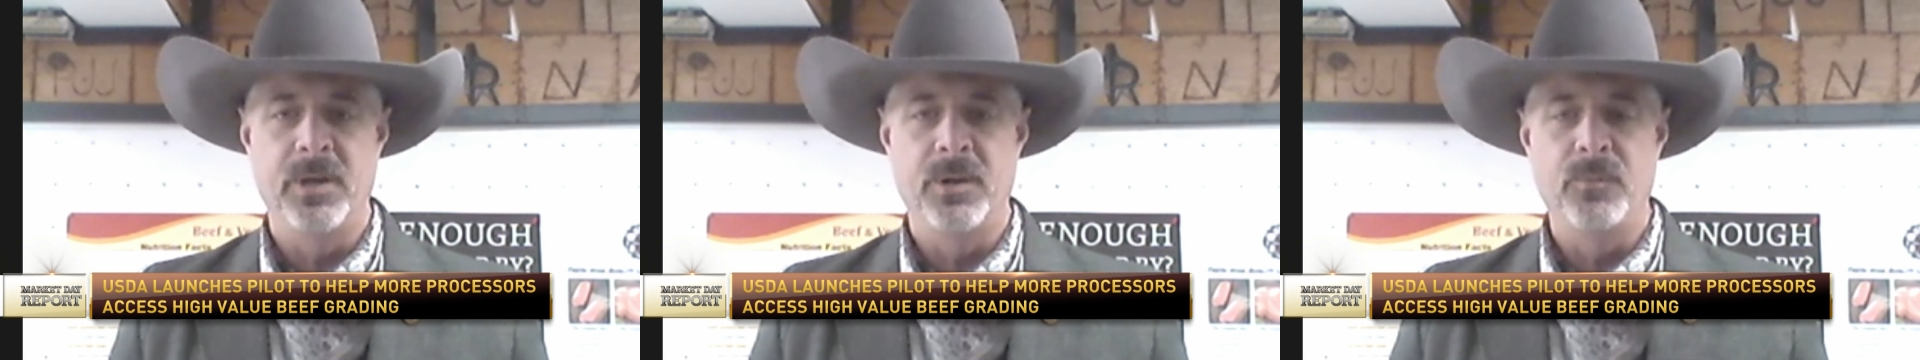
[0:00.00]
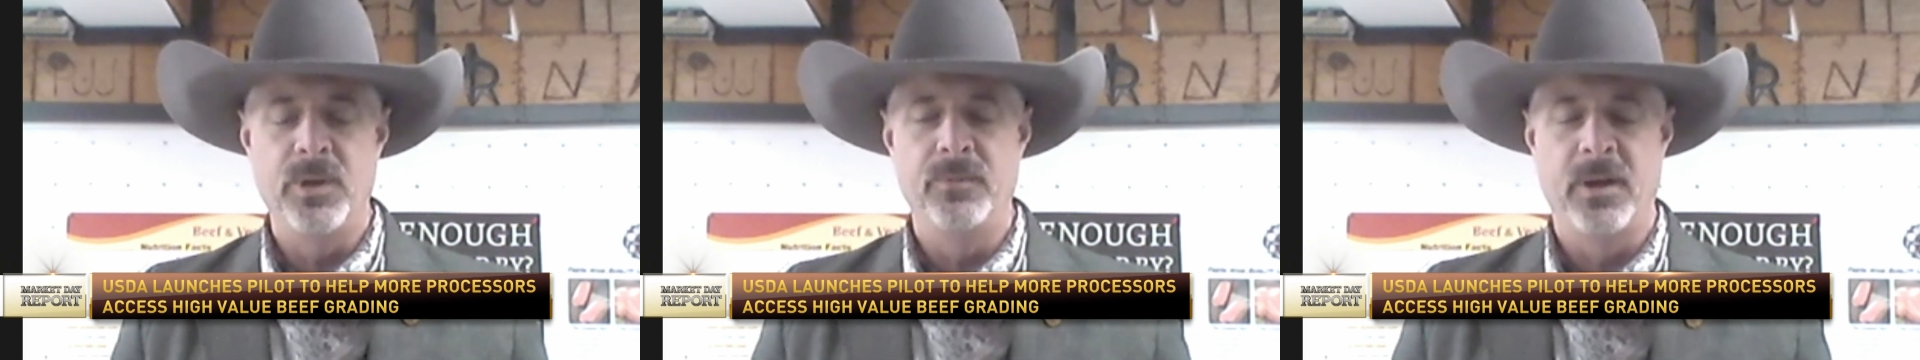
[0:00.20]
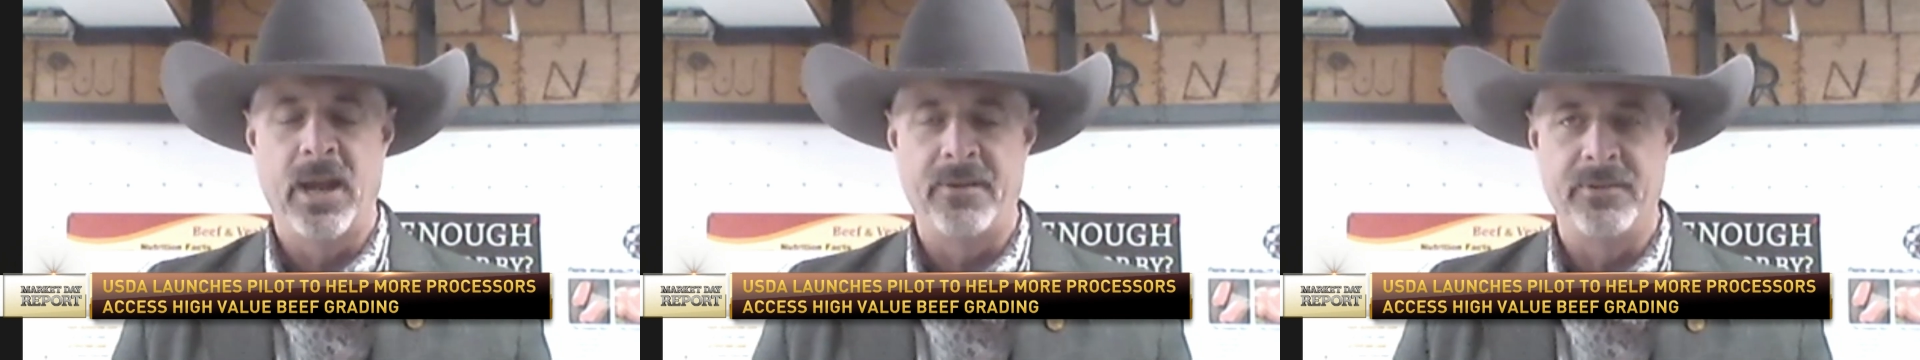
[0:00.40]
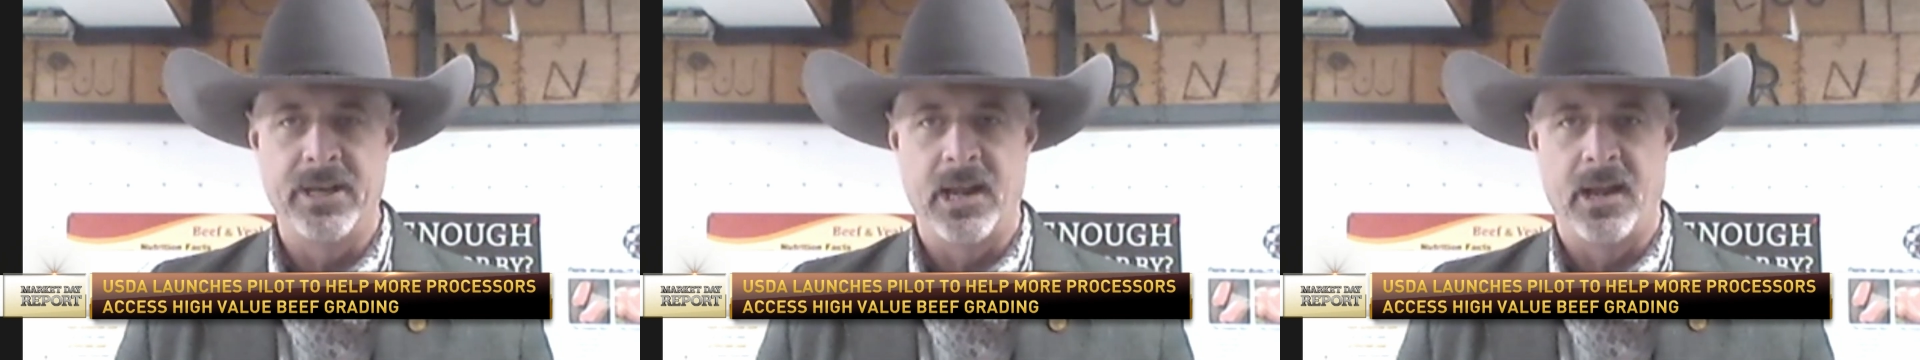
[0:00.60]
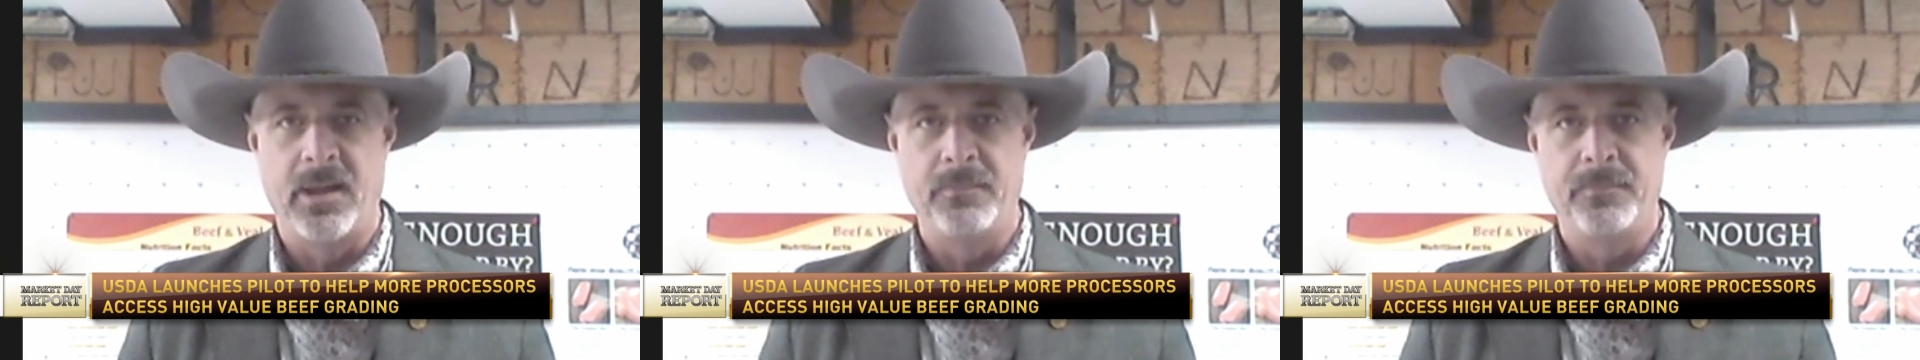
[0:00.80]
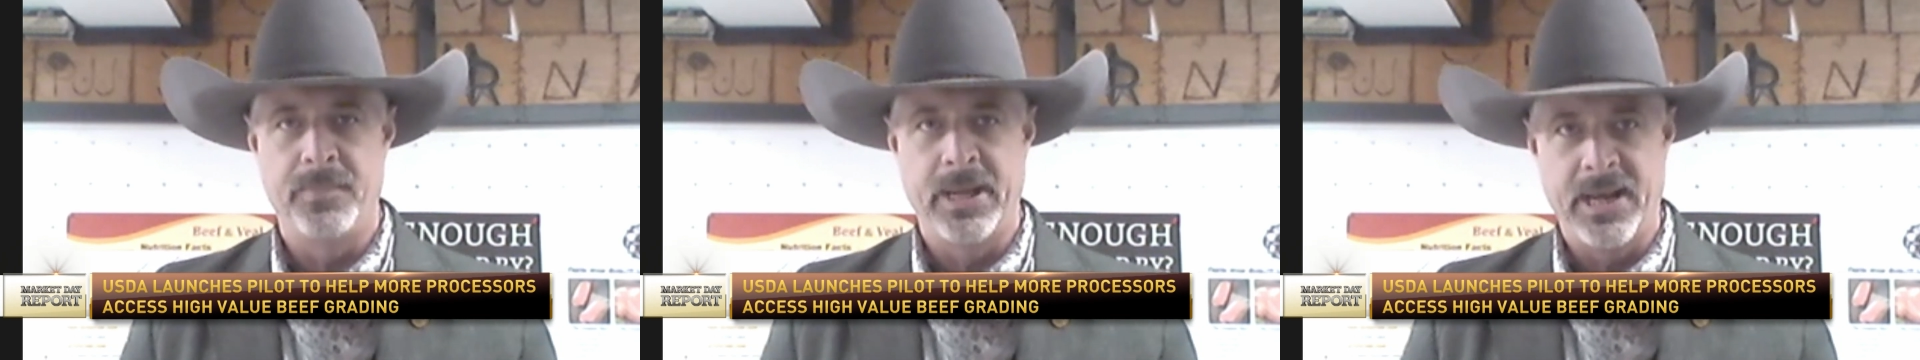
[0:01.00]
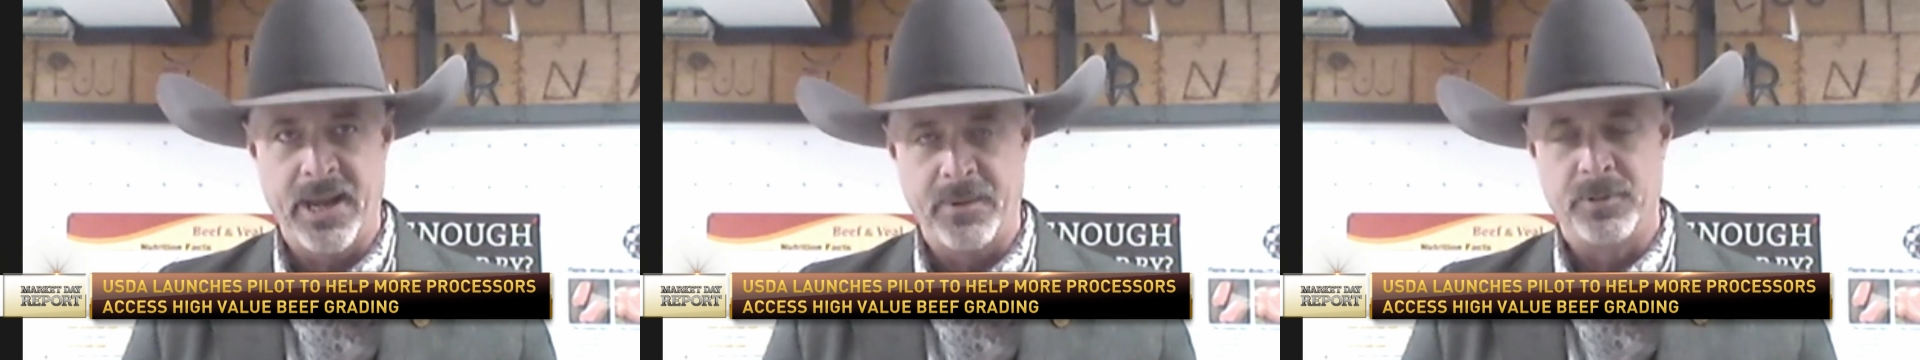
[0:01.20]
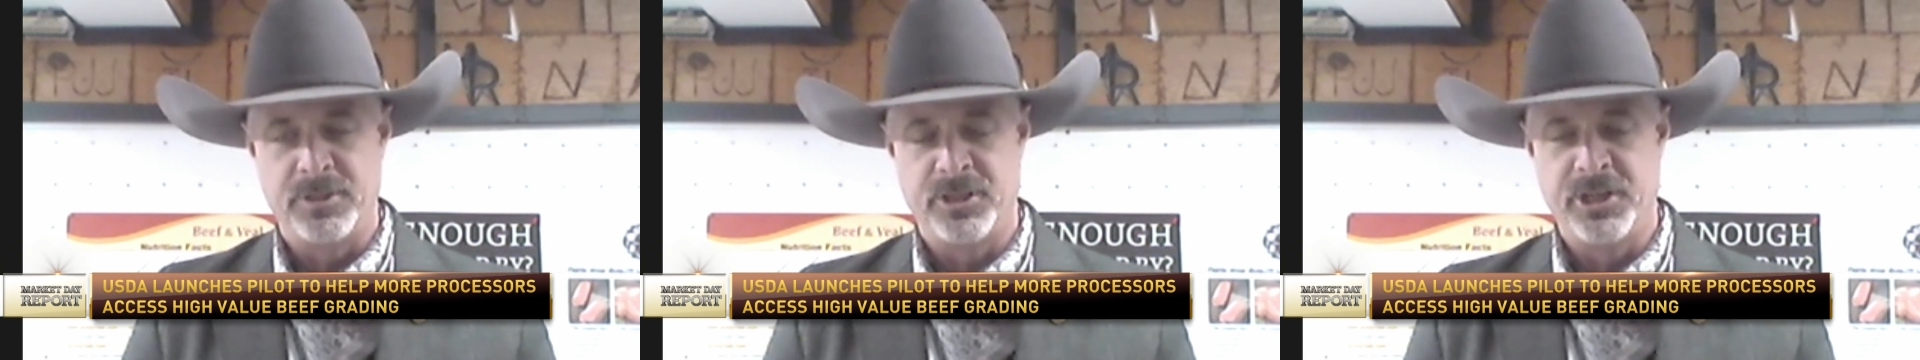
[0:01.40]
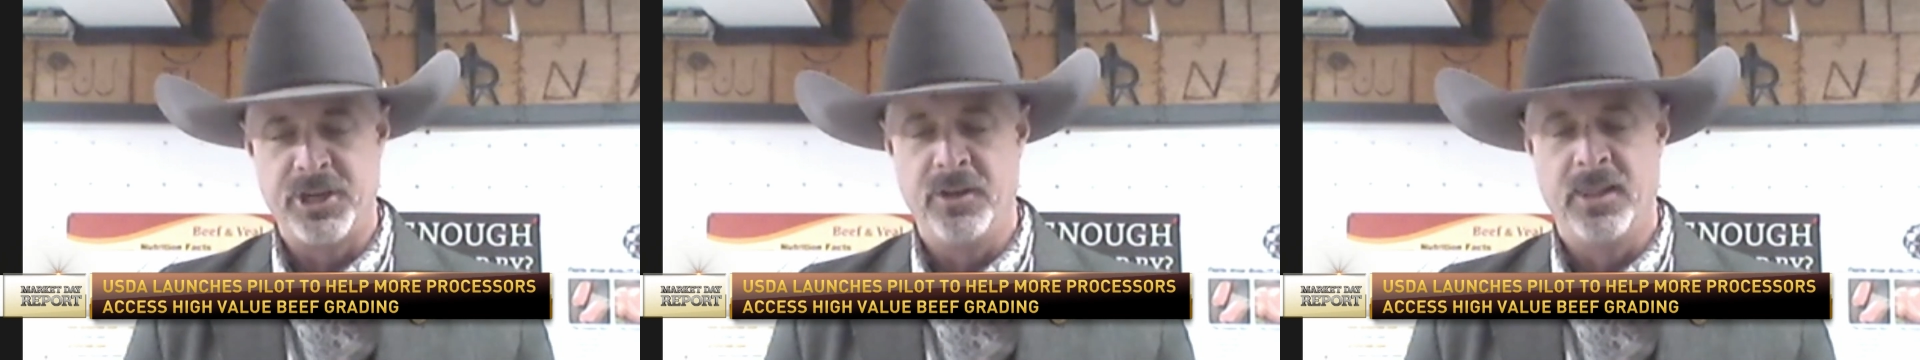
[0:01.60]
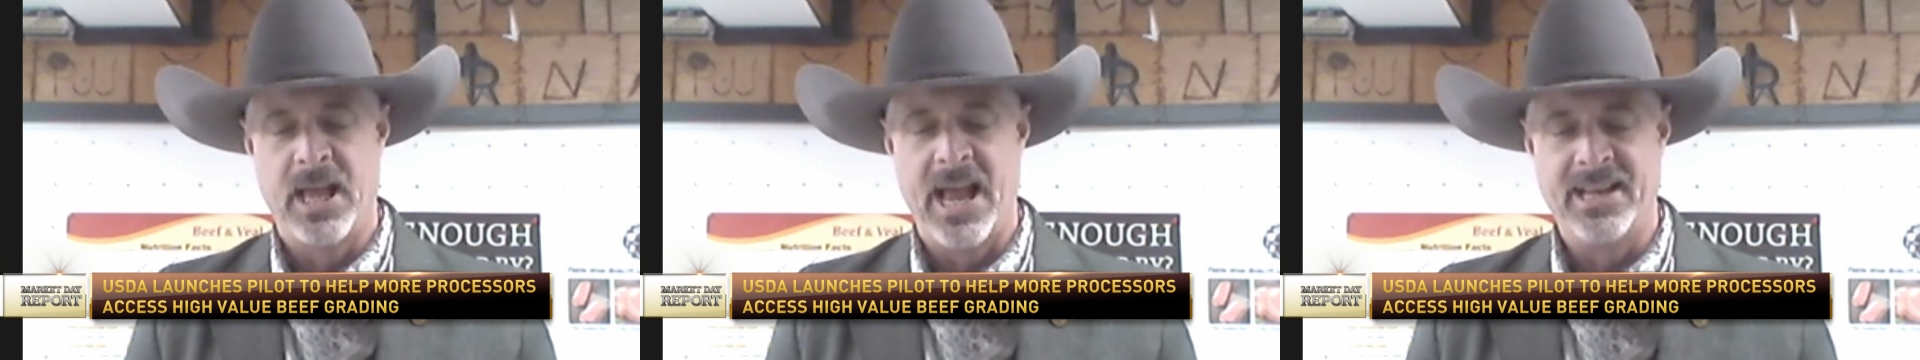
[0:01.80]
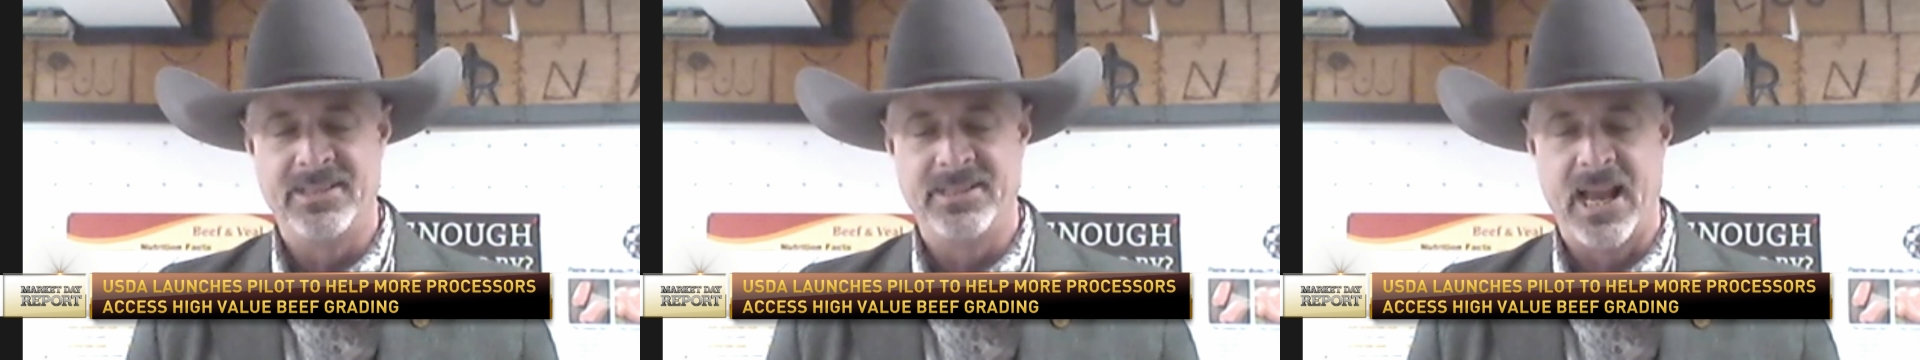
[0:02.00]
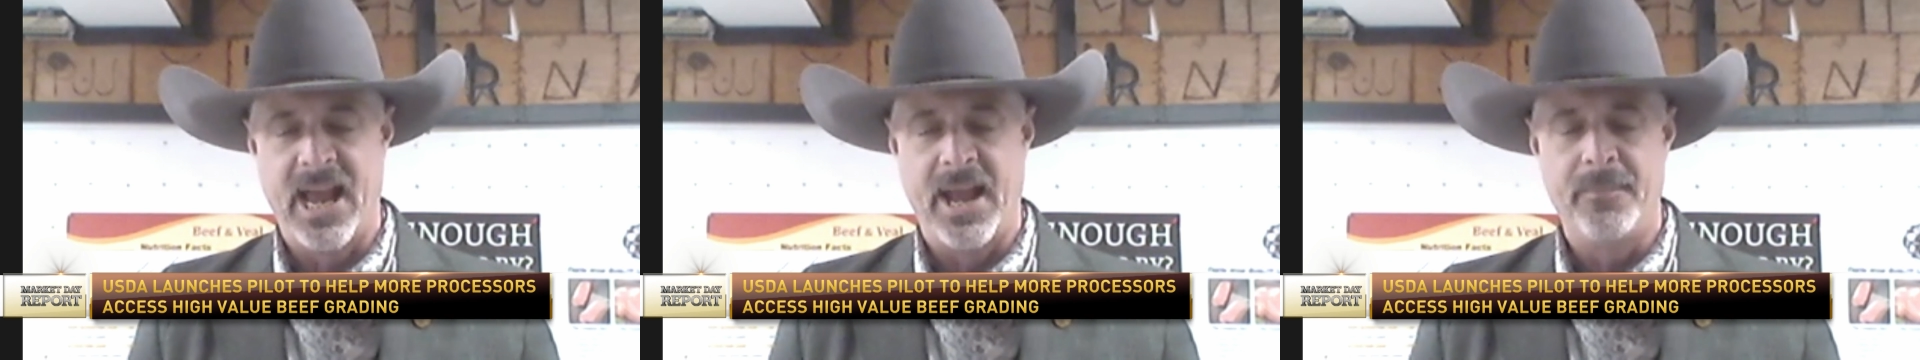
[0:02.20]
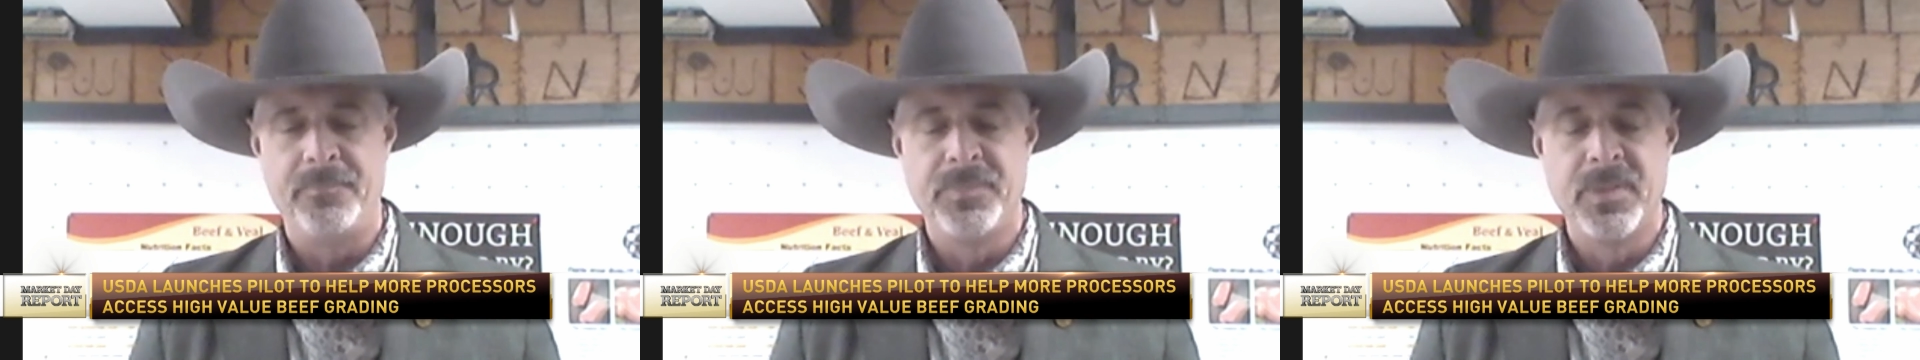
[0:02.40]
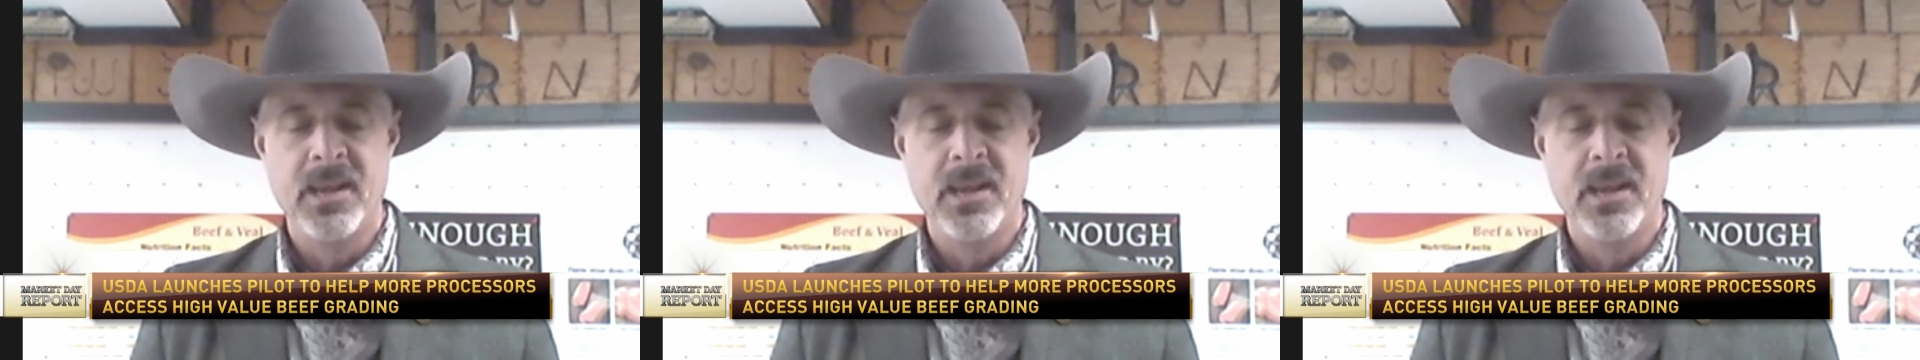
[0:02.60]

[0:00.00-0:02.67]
but we haven't not been able to utilize that.